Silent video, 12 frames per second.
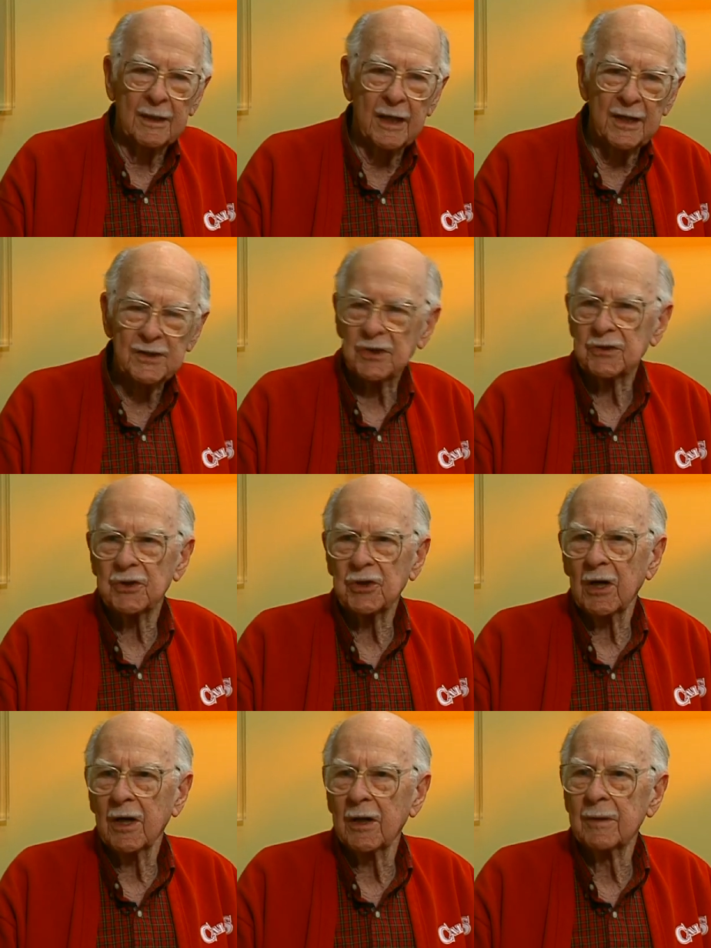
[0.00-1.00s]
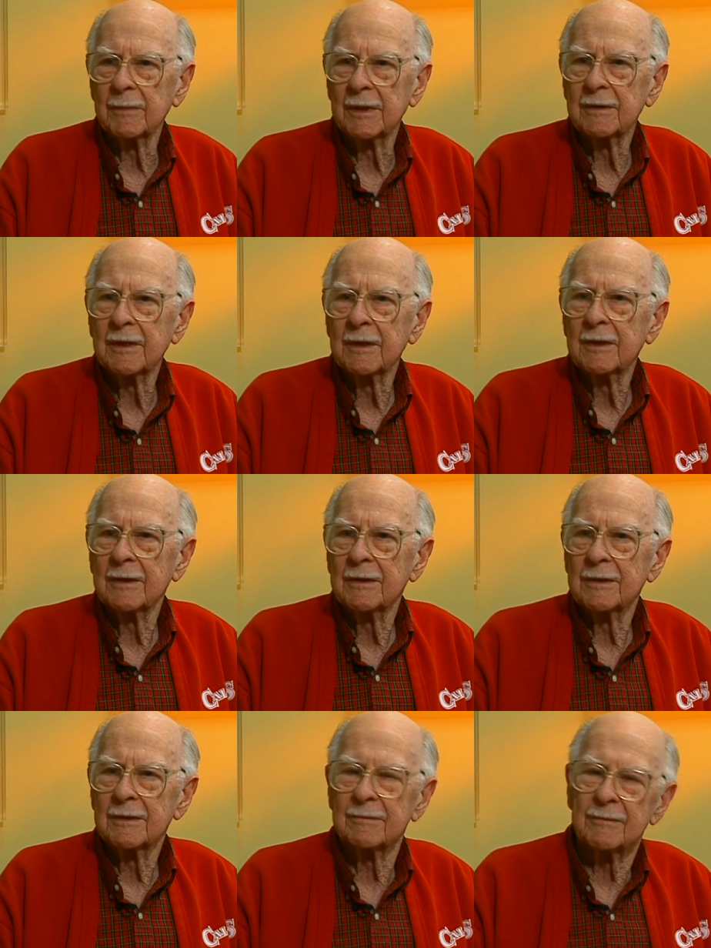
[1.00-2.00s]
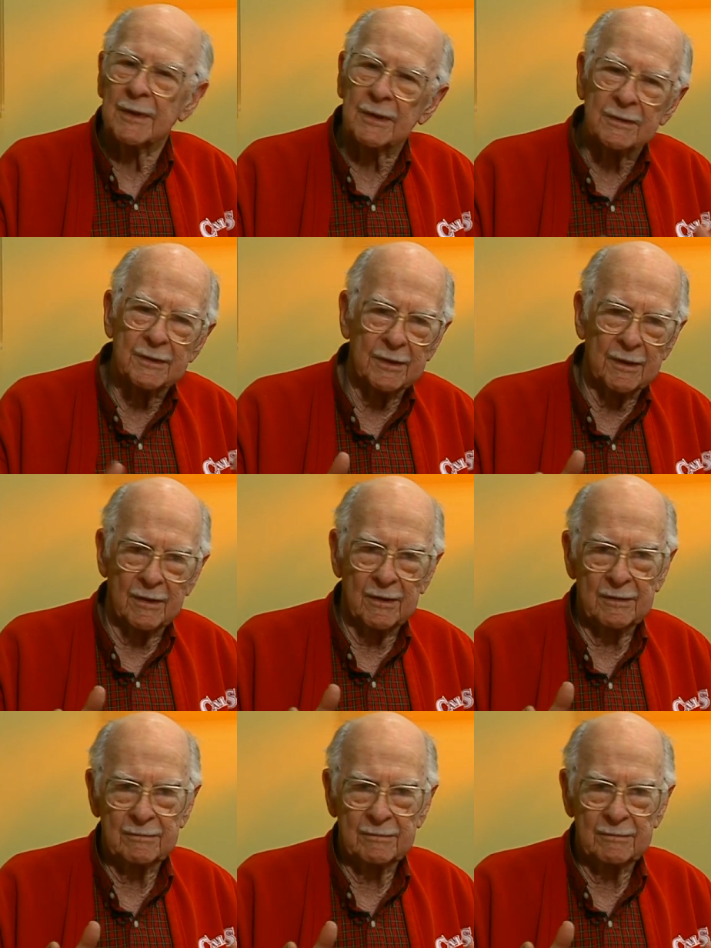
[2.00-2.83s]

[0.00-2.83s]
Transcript: has a charm that uh,